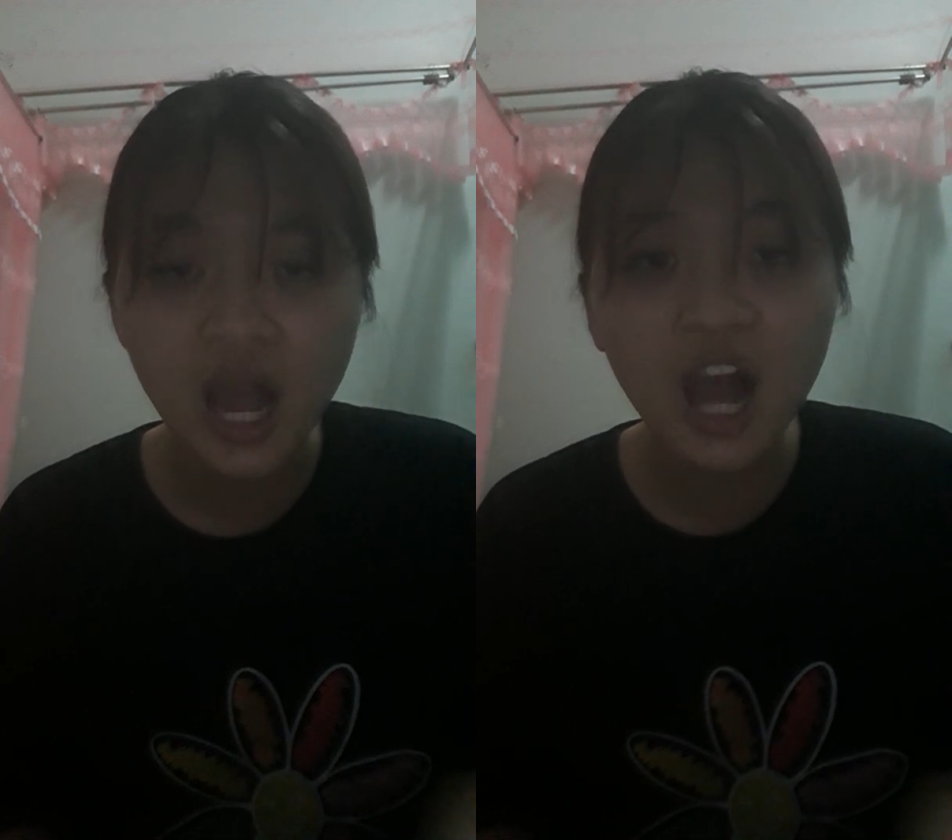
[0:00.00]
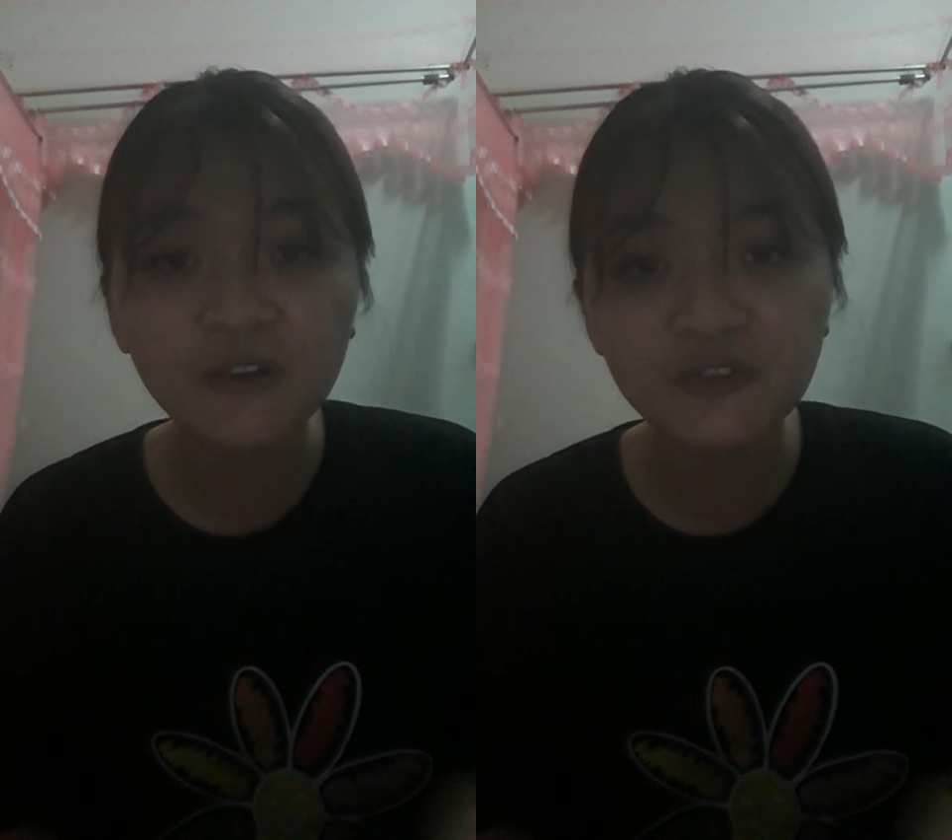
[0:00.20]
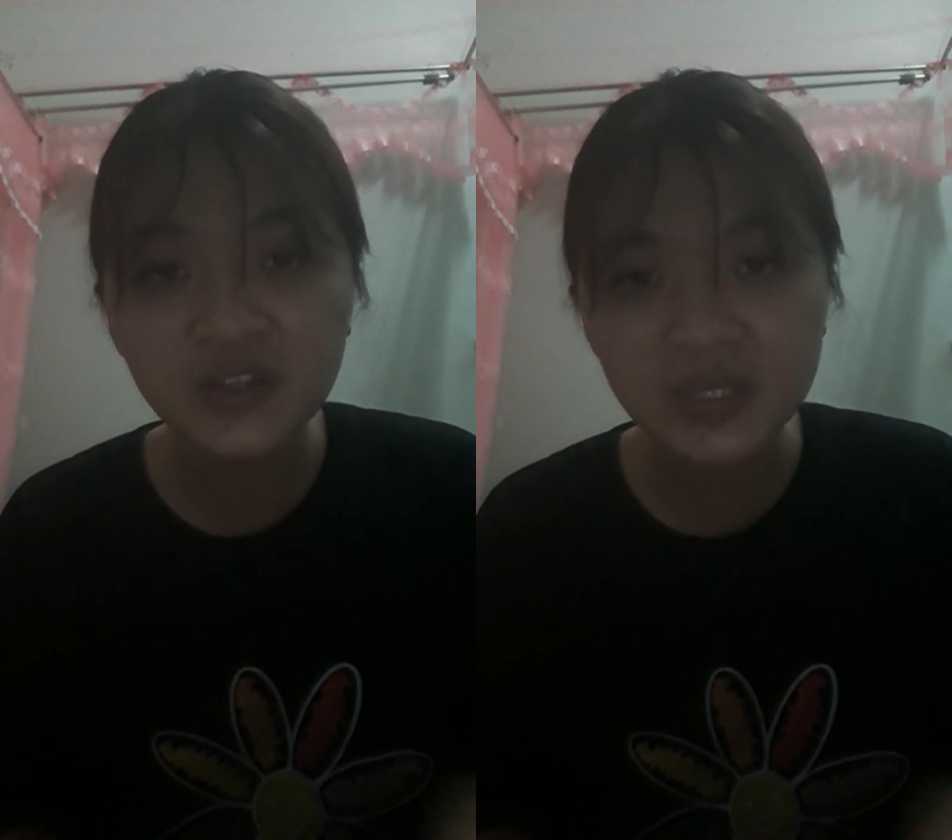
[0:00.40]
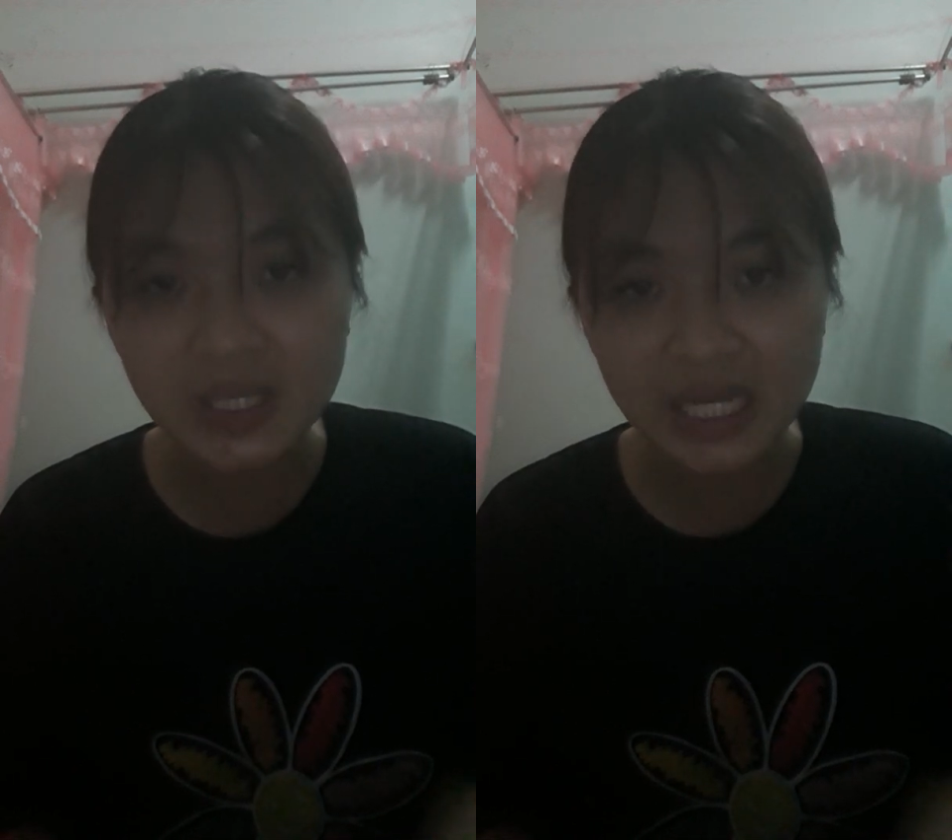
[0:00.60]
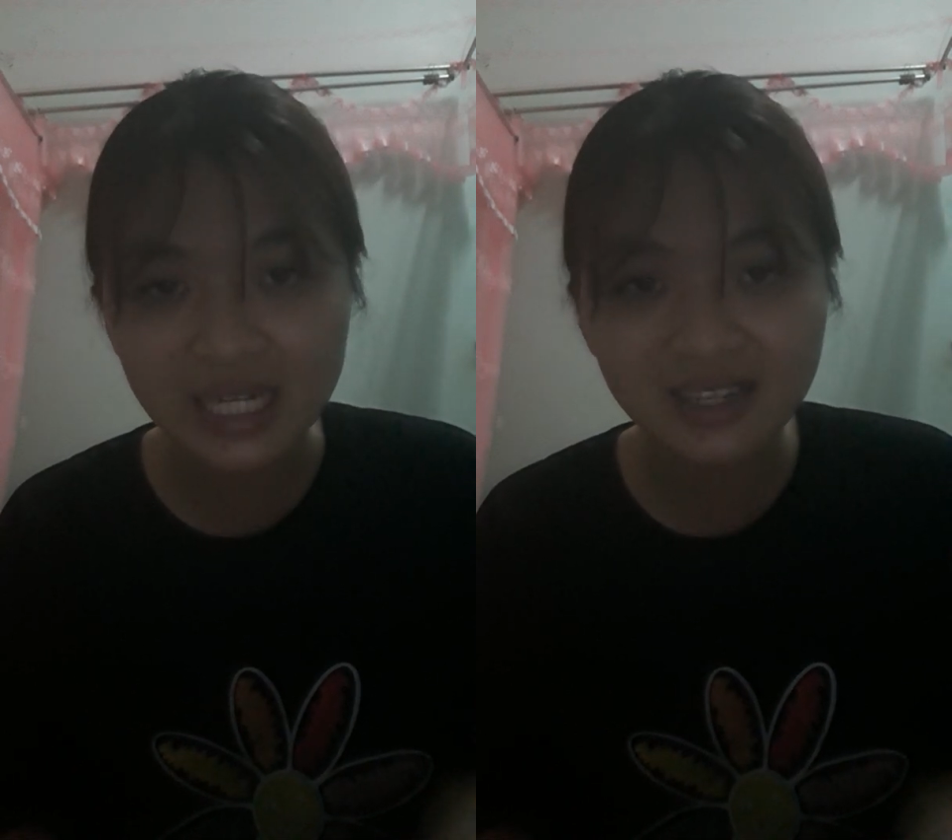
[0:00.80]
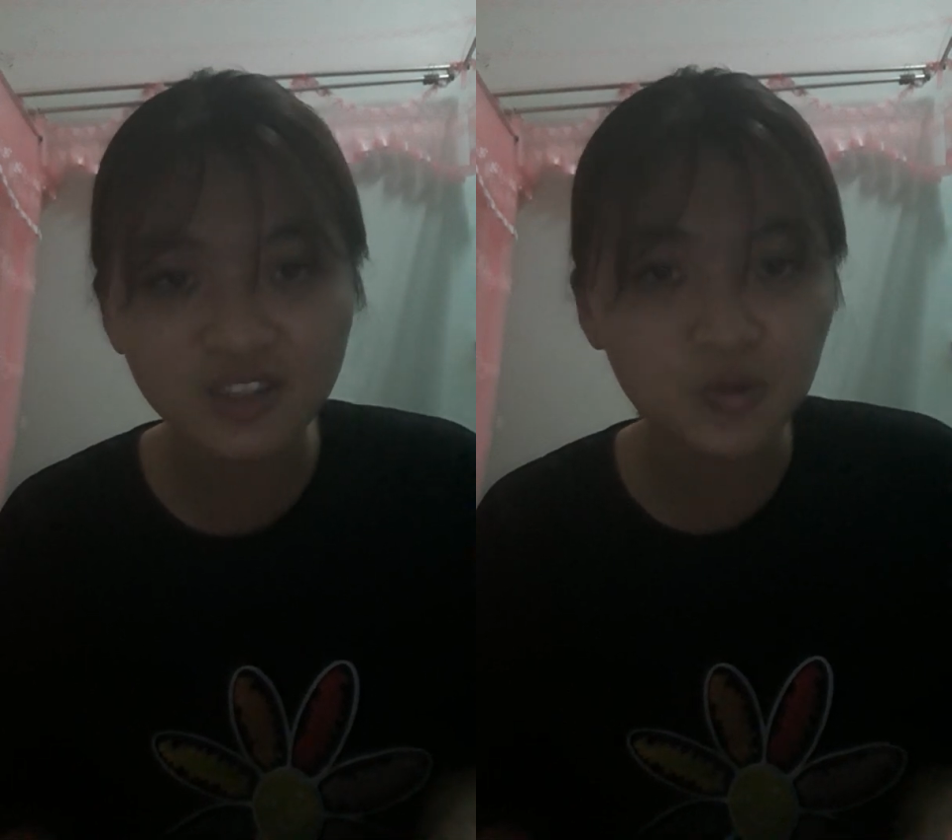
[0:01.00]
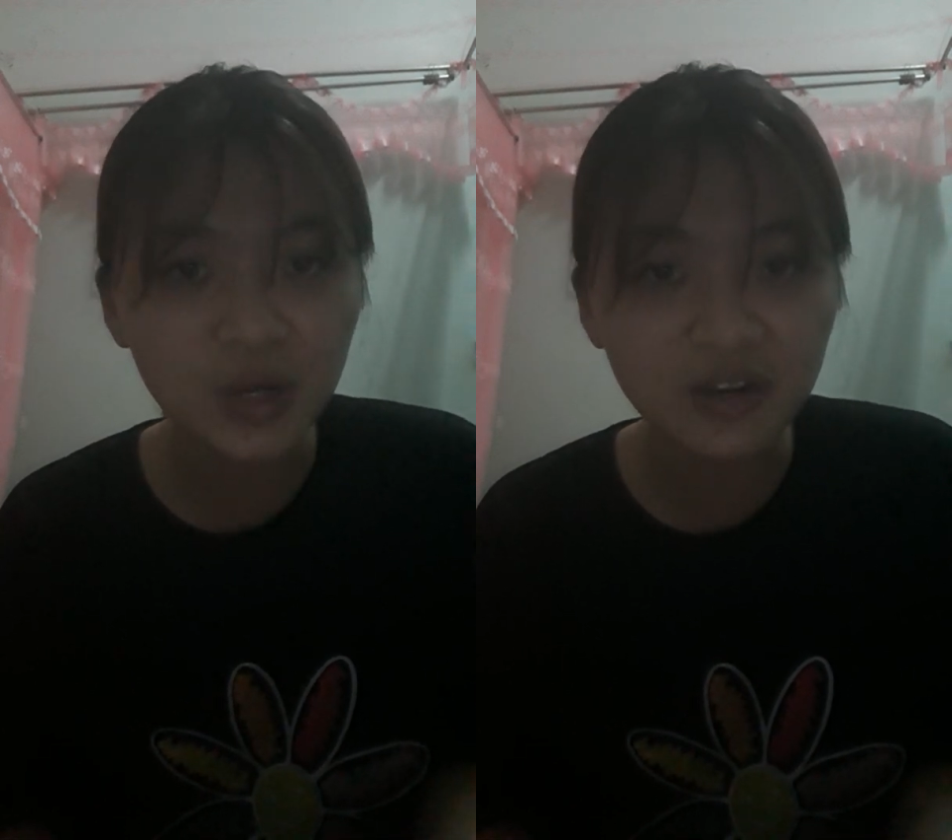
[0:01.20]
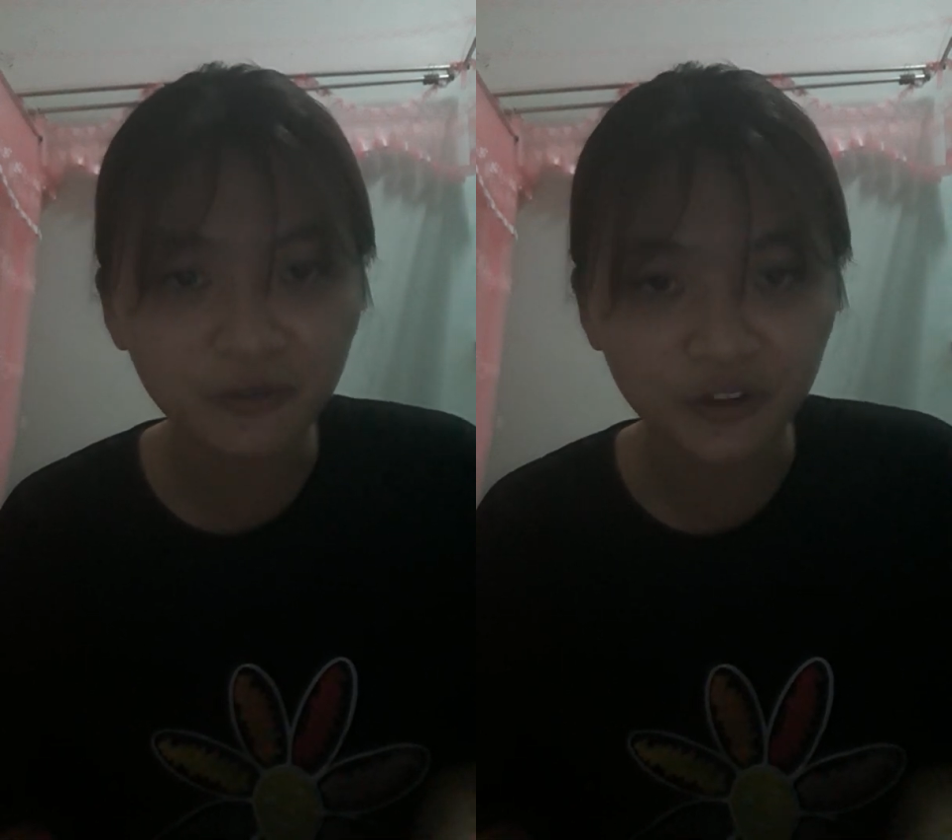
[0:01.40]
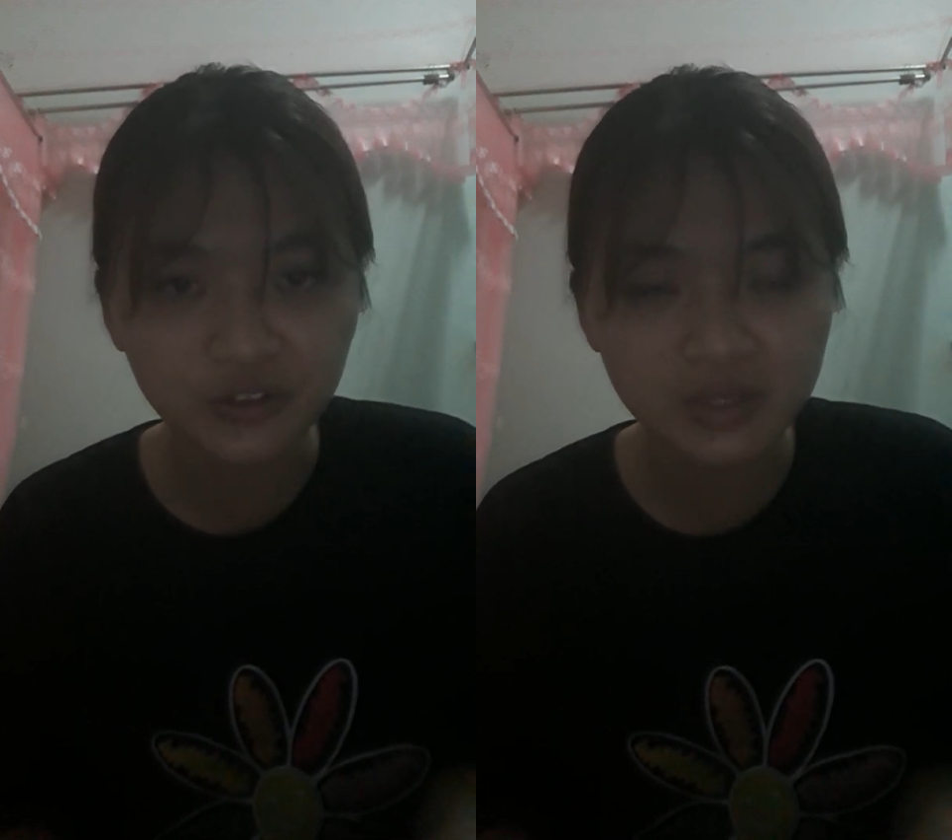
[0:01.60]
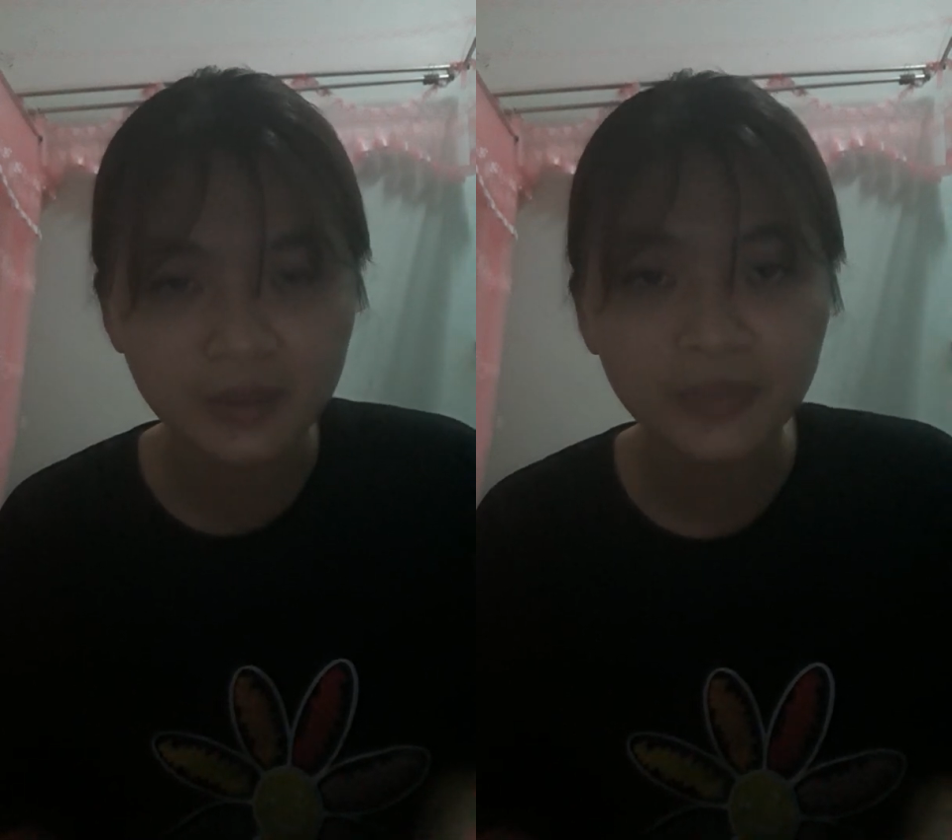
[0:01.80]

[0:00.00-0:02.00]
Obviously, that's stressful.